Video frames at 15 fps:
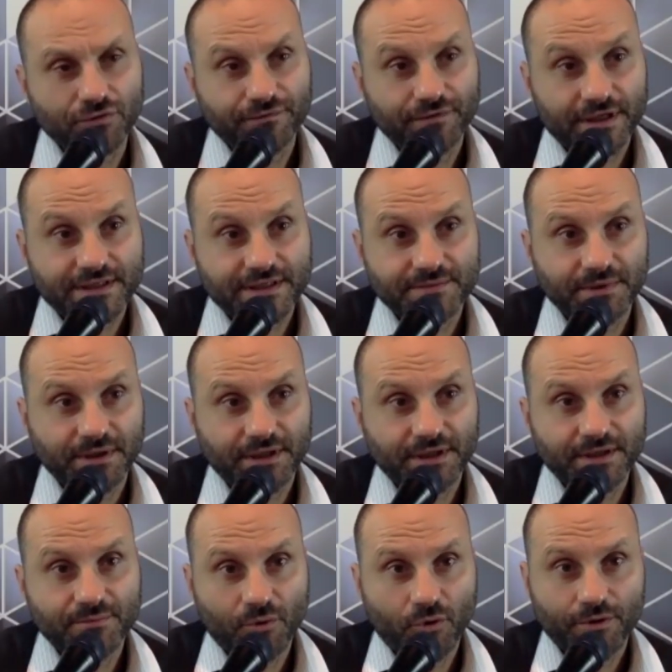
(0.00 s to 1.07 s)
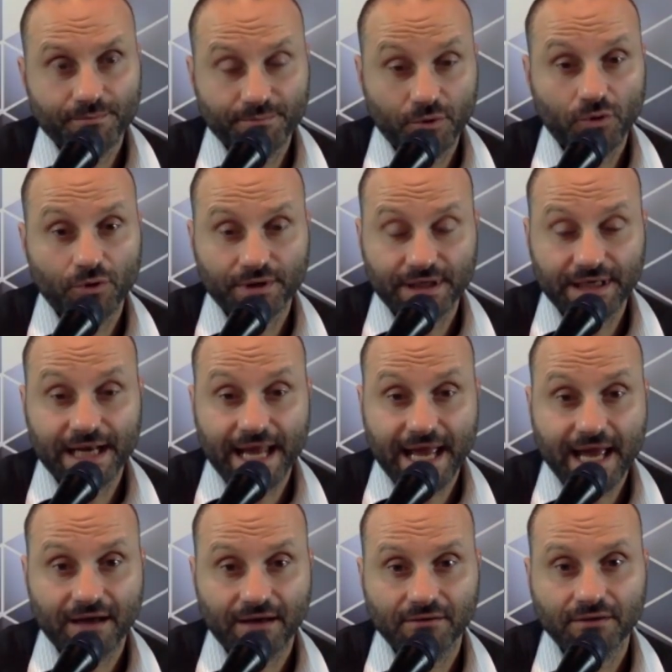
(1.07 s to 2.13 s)
flexibility more important
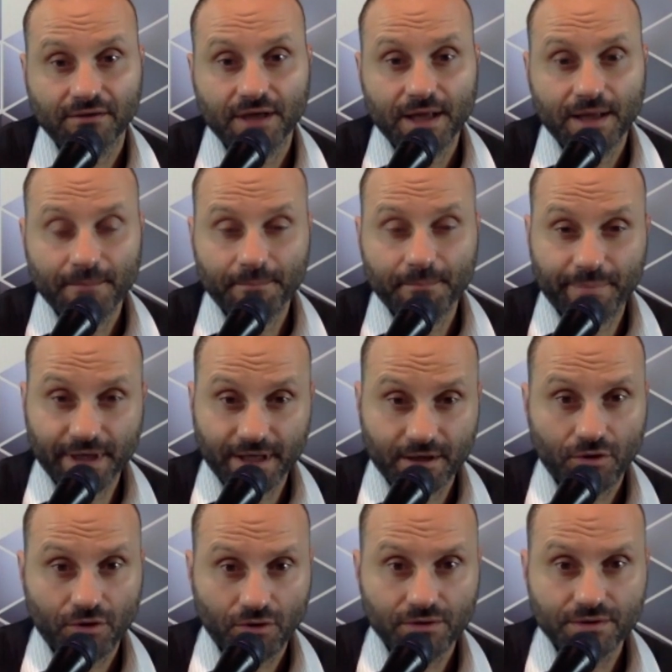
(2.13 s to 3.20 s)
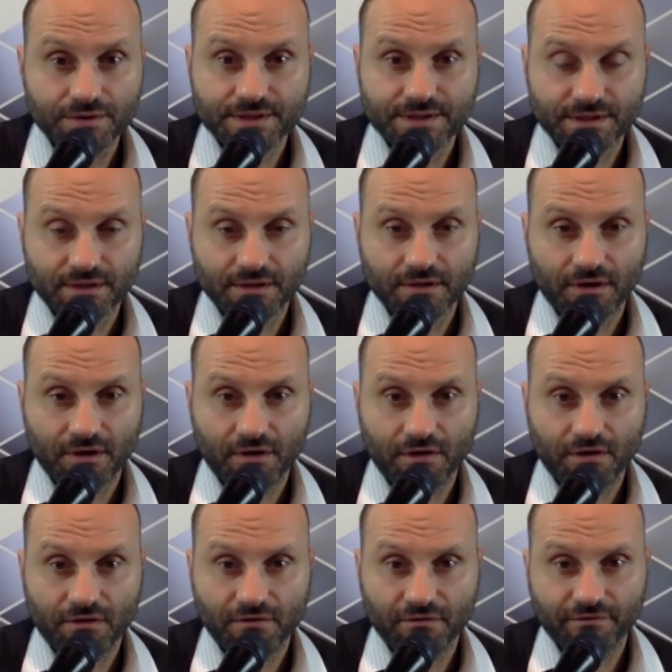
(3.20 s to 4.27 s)
now because
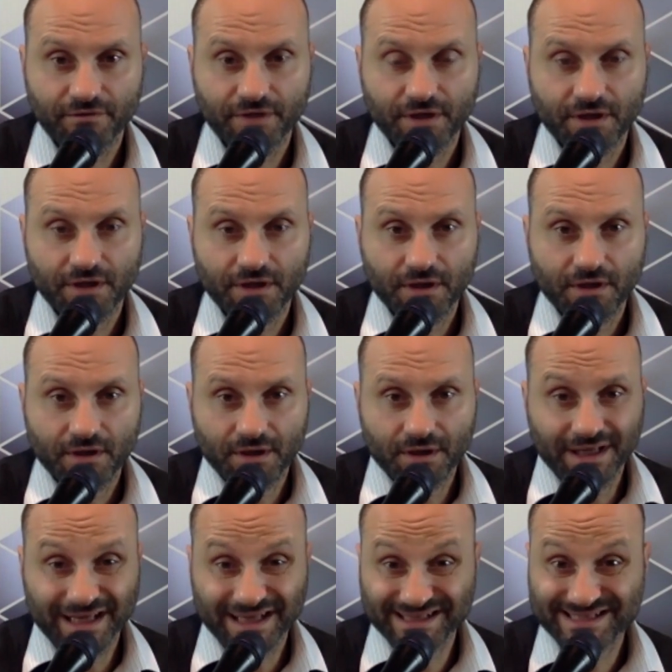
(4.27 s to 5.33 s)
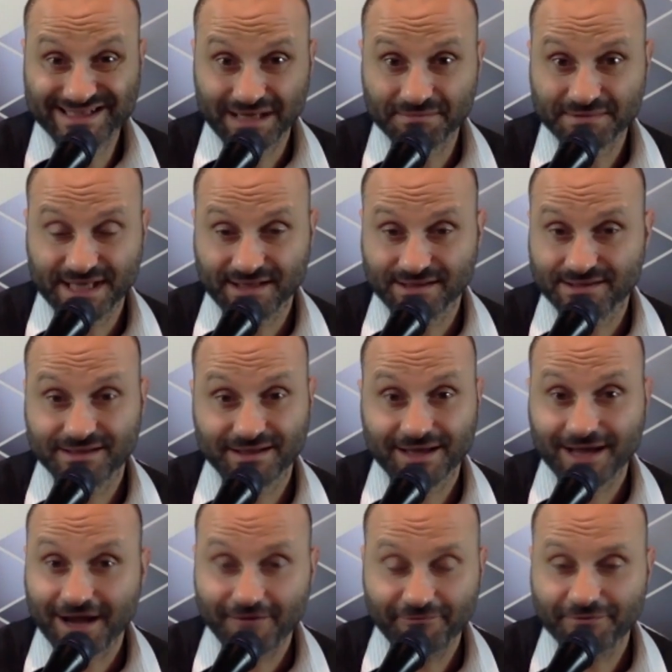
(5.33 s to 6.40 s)
of, in some sense, the
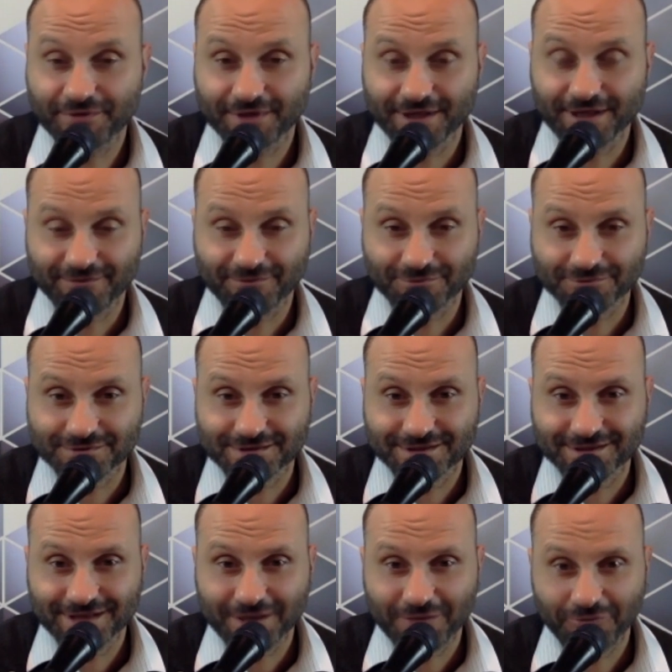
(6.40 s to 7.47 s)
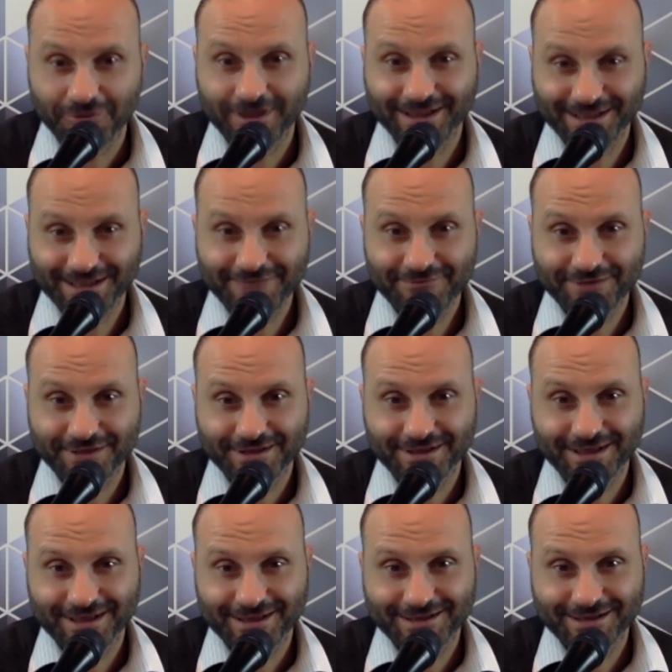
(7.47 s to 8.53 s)
comfort levels that we live in, that